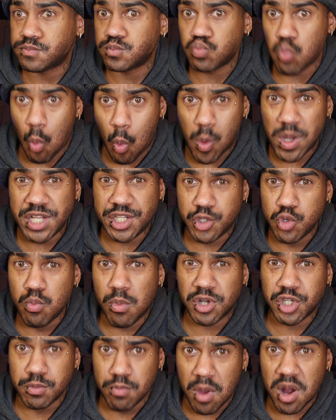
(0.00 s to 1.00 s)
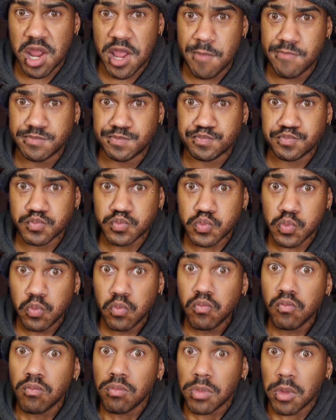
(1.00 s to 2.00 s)
way too much money
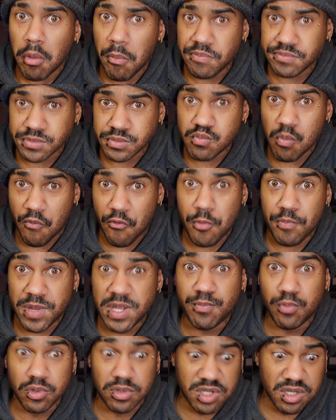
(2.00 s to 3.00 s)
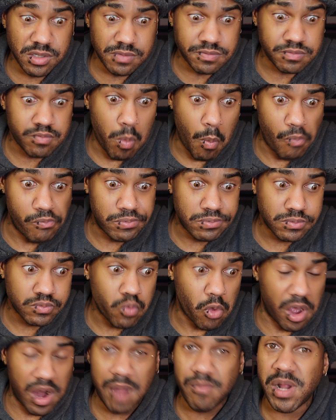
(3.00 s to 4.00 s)
for people to
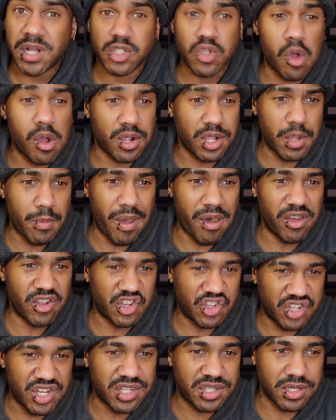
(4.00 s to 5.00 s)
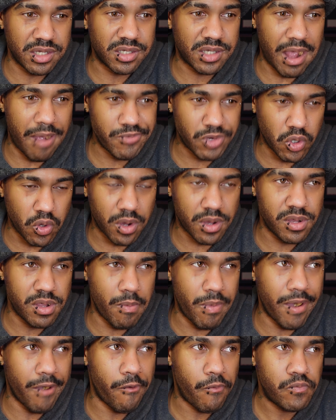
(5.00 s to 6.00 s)
and I'm not talking about assistance. I'm talking
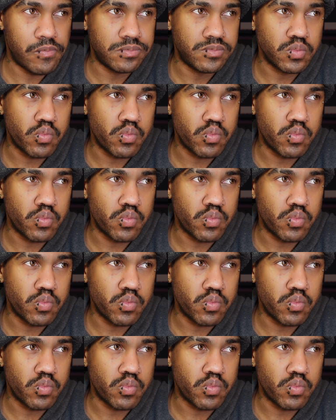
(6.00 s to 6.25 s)
about